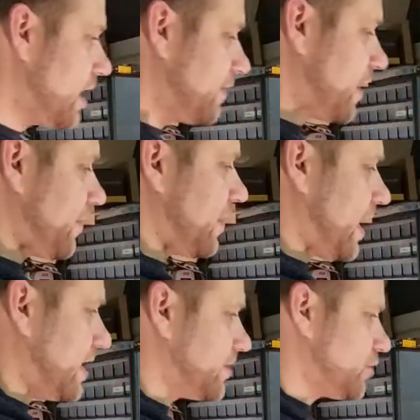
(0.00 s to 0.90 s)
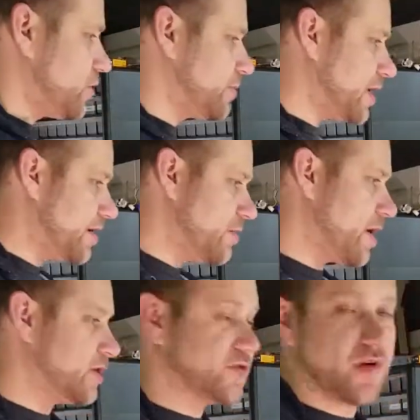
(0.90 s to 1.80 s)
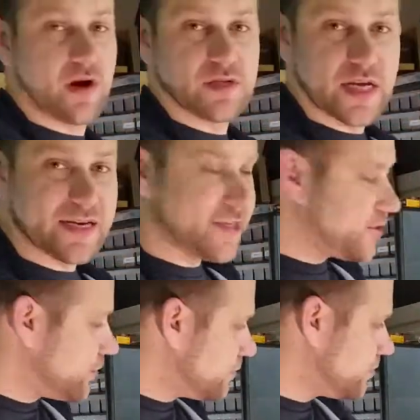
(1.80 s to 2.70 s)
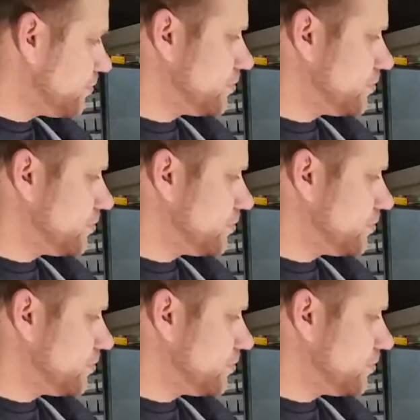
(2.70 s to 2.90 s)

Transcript: I've got the case stripped down about as far as I need to.